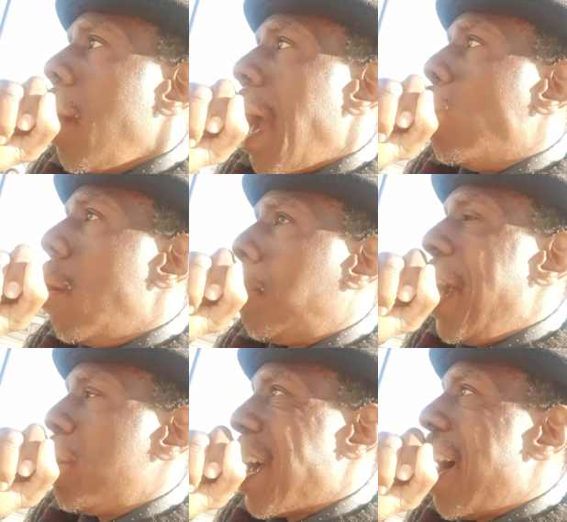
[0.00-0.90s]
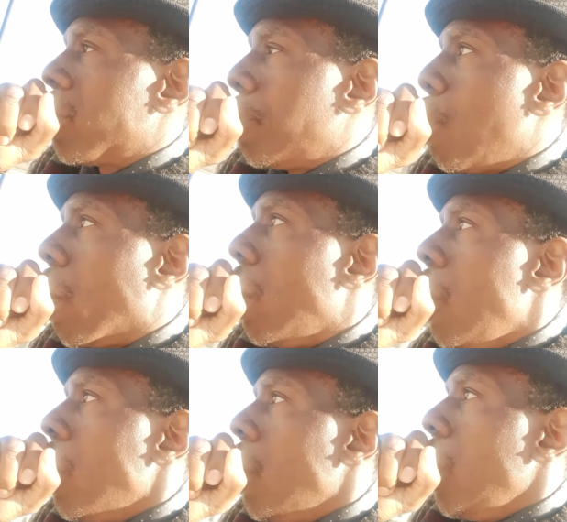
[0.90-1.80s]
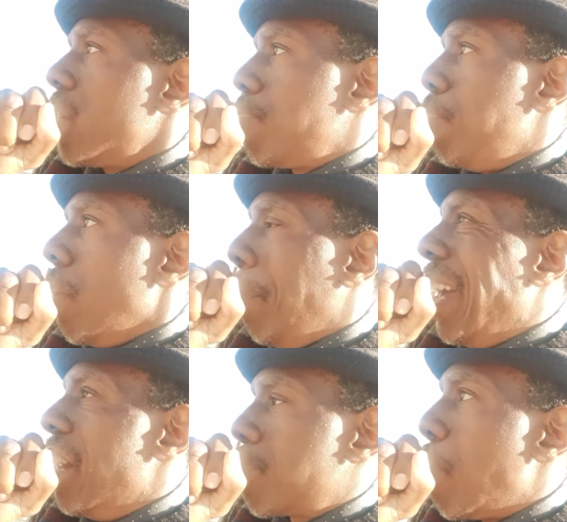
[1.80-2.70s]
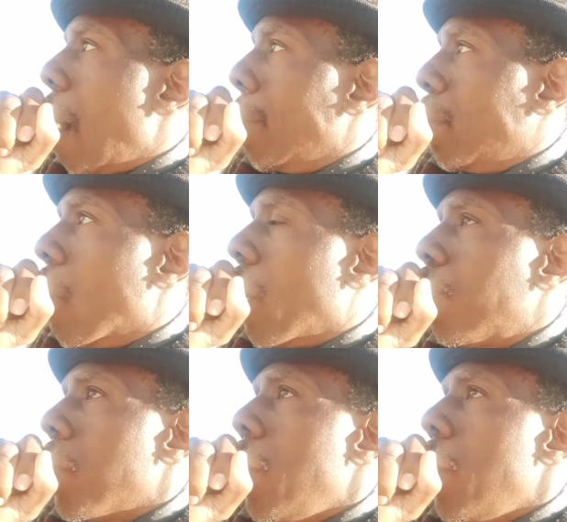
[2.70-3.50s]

and won't pay child support, being a sperm donor.